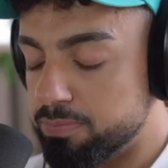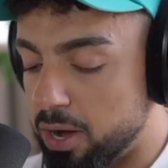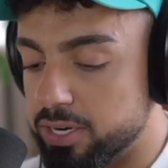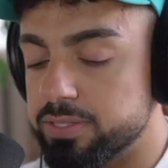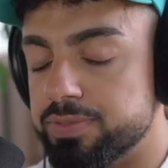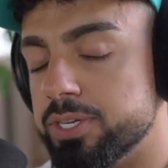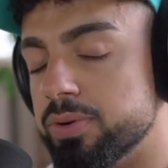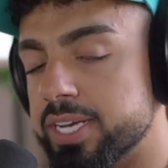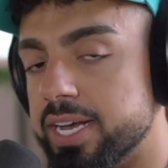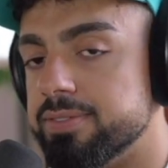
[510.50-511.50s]
pause the video
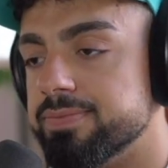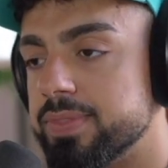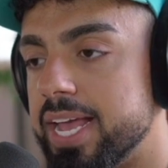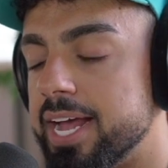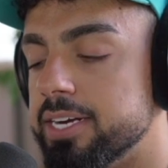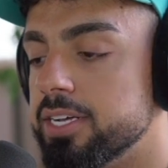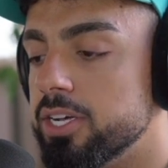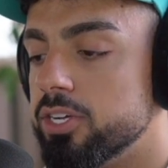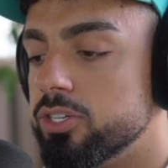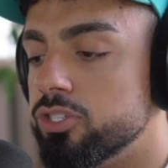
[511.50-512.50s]
again, and
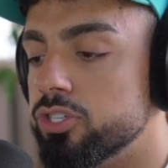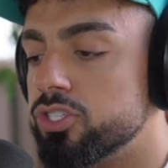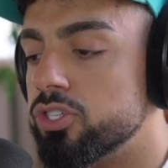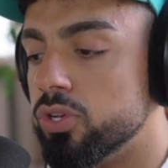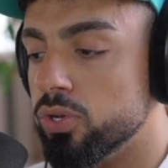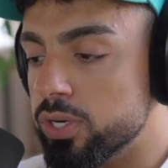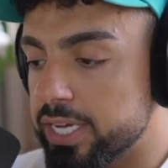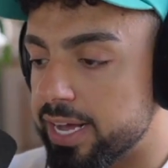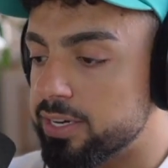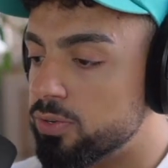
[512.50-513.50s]
just look
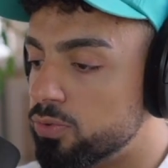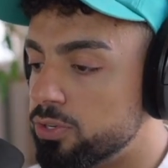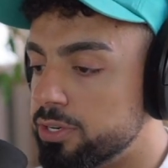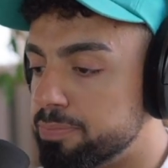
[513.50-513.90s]
in the